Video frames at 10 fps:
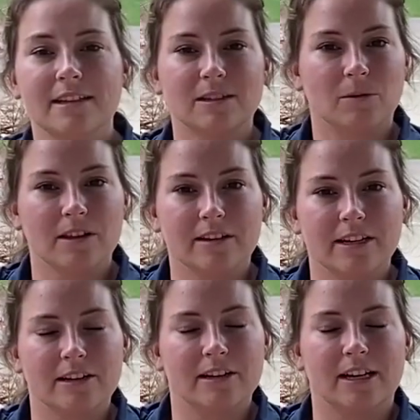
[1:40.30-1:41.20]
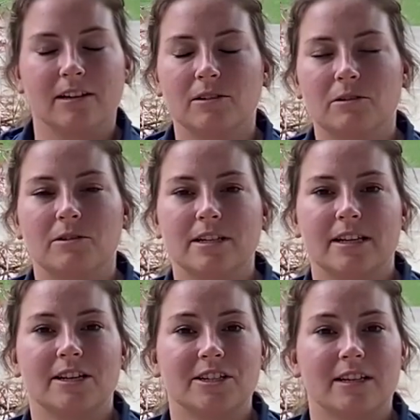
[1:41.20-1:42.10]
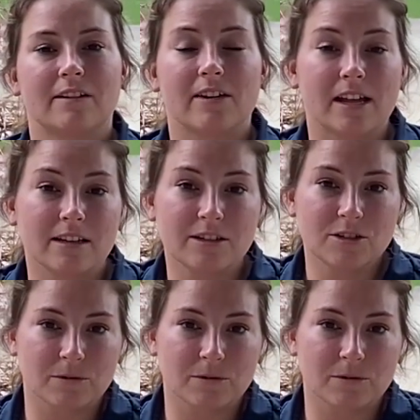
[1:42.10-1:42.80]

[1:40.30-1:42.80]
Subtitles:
think the weather here at Illinois is actually an advantage.